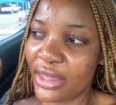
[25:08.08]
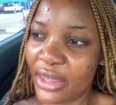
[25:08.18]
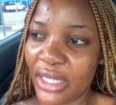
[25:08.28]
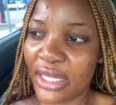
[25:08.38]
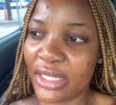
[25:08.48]

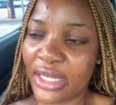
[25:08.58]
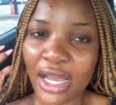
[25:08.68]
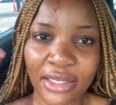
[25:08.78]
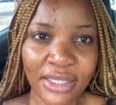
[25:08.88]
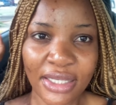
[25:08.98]
They
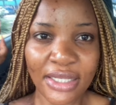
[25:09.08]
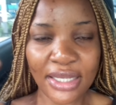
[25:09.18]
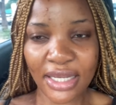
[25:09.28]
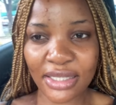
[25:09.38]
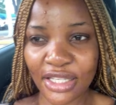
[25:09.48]
can't
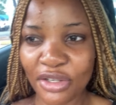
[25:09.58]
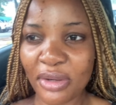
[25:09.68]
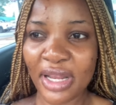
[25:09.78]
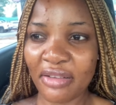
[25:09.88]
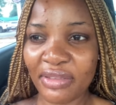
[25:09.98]
resize, they
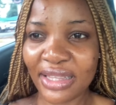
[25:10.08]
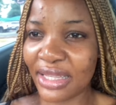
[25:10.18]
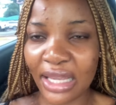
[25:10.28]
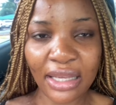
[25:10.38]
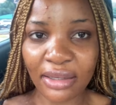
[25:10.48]
don't have the
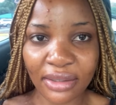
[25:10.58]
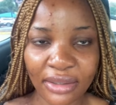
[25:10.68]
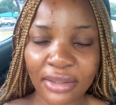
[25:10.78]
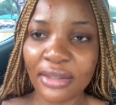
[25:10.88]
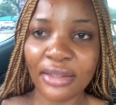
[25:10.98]
thing,
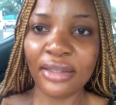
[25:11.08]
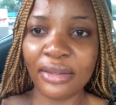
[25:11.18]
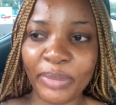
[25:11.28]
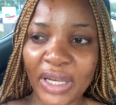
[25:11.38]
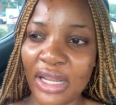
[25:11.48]

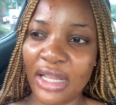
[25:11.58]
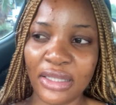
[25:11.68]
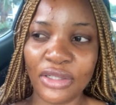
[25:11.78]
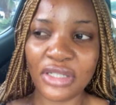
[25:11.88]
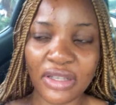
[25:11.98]
but
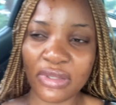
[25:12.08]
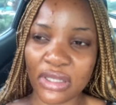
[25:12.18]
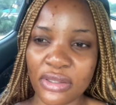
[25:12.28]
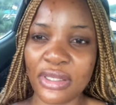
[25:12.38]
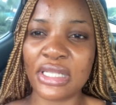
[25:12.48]
they don't have the
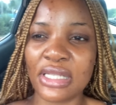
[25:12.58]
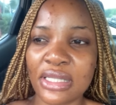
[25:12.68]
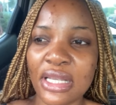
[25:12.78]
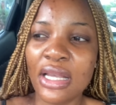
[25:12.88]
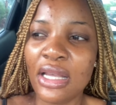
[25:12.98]

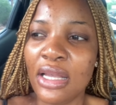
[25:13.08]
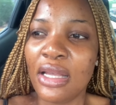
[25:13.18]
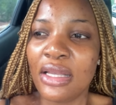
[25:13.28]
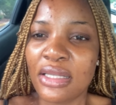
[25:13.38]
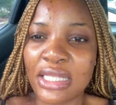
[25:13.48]
resources,
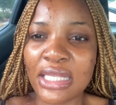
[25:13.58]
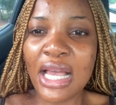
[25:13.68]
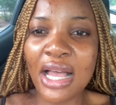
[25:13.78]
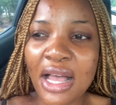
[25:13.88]
so